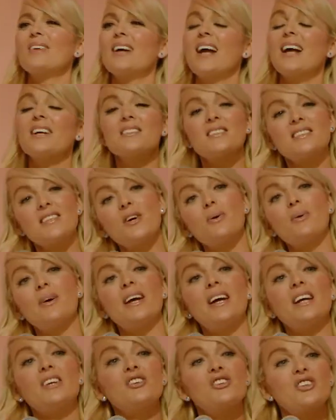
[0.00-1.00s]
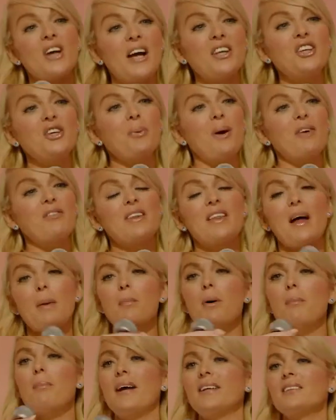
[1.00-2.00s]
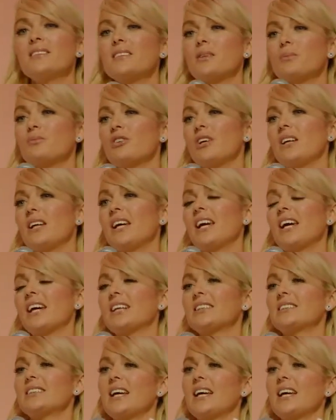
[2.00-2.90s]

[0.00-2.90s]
And so in January, that momentum really kicked